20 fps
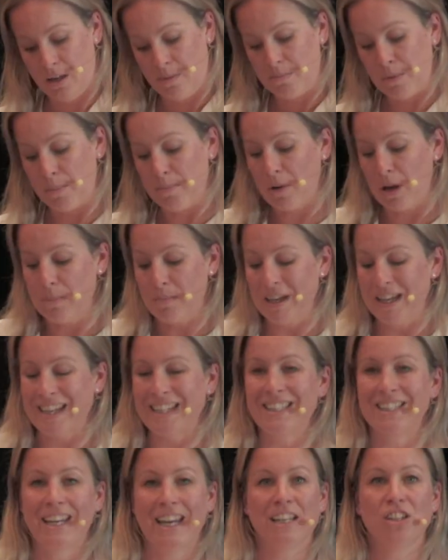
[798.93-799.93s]
But by being
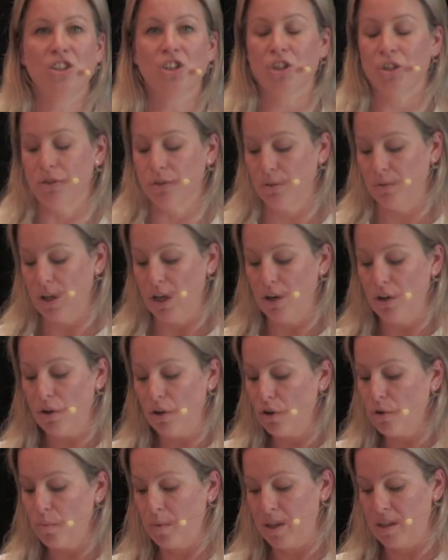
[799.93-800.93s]
intentional,
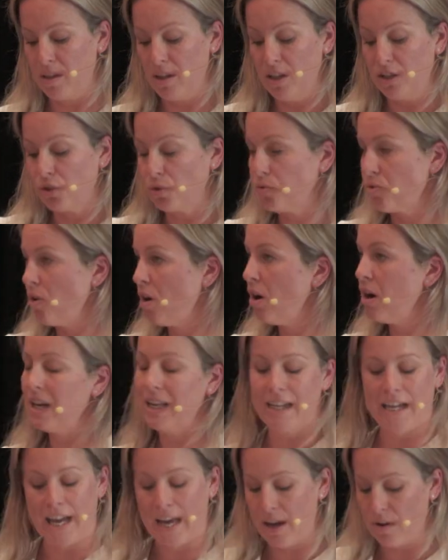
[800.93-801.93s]
along with trial
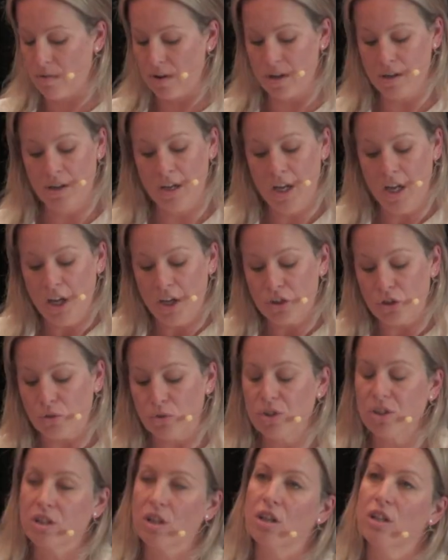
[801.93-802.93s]
and error, you
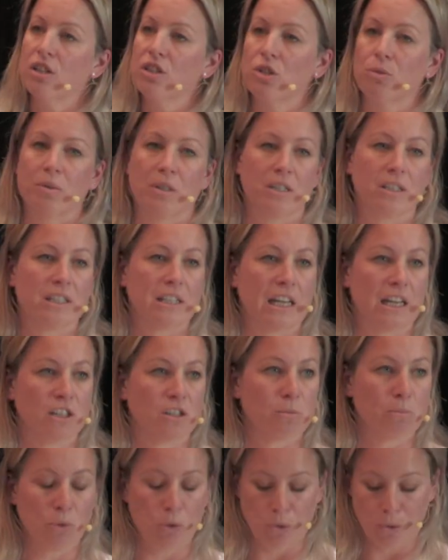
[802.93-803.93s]
start to
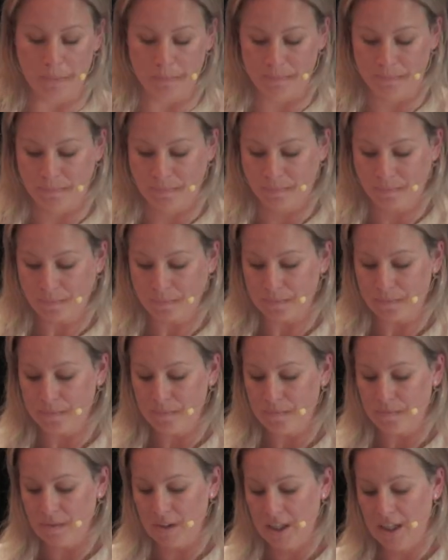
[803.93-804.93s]
understand more.
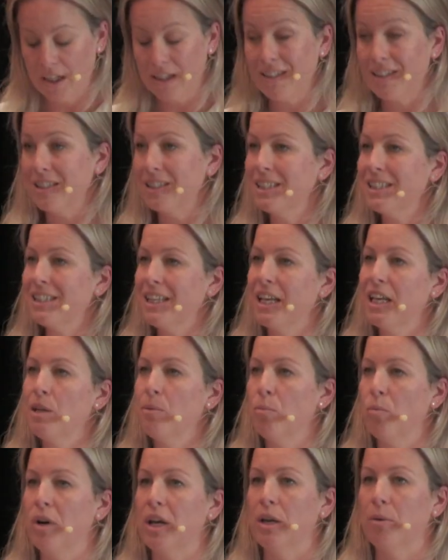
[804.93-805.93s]
It's the
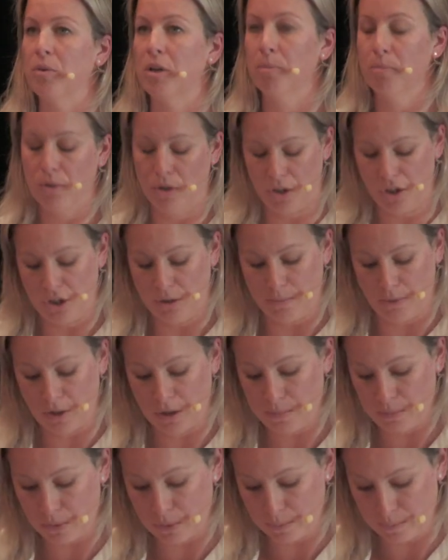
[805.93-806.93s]
same way we approach the
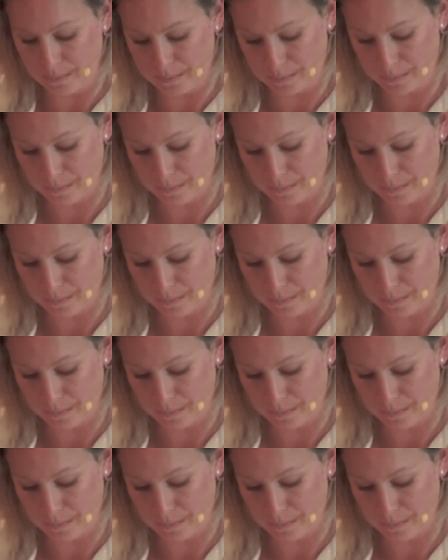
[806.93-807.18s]
Bible.